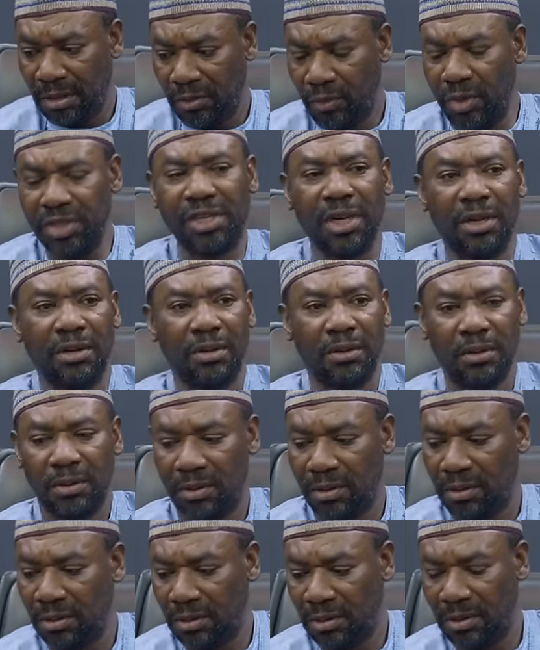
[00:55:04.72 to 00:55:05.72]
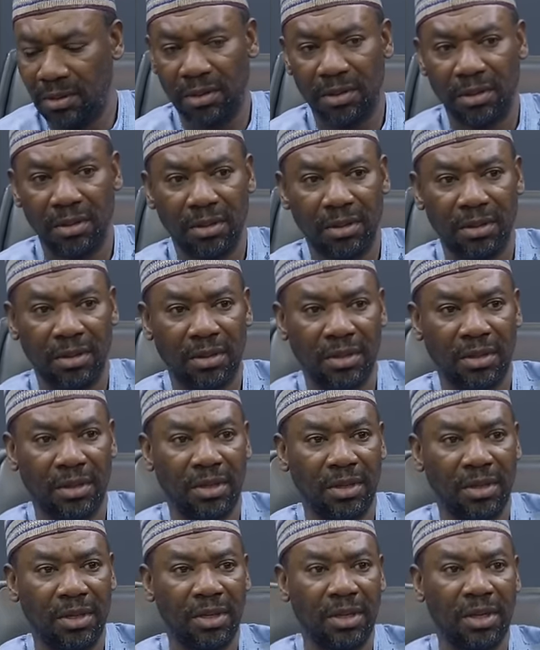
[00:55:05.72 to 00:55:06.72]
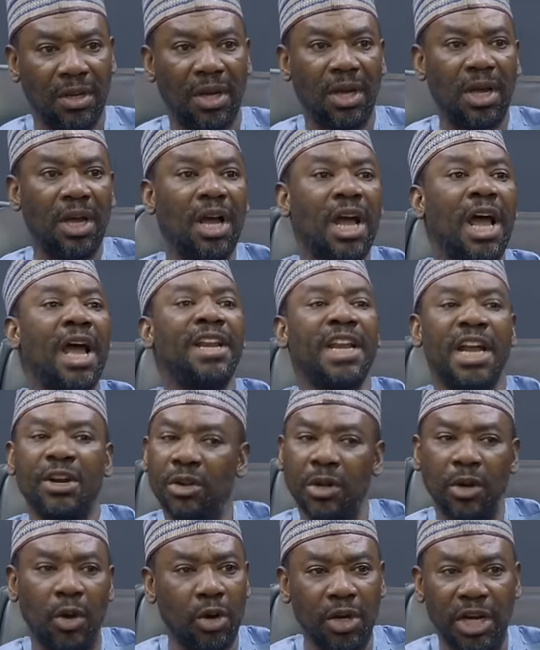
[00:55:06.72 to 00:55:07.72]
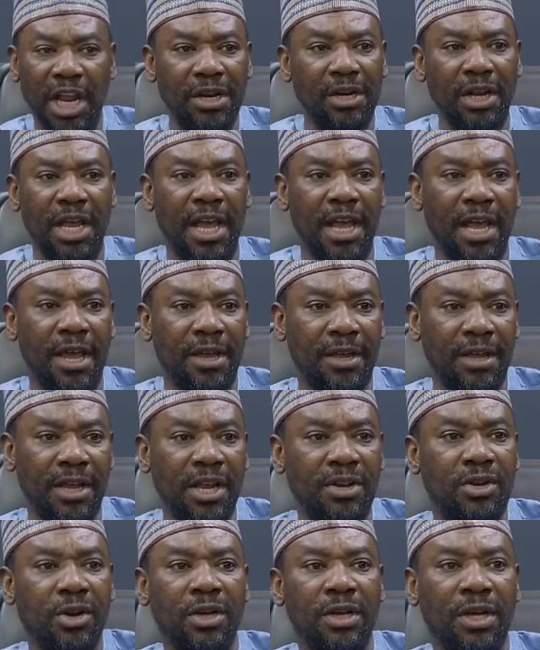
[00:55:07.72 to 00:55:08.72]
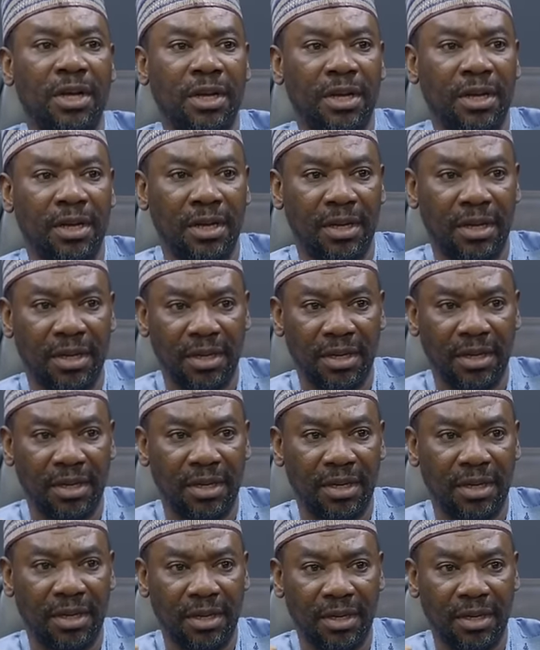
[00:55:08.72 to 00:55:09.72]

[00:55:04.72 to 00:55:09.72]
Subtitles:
The ones who go peacekeeping come back when the director of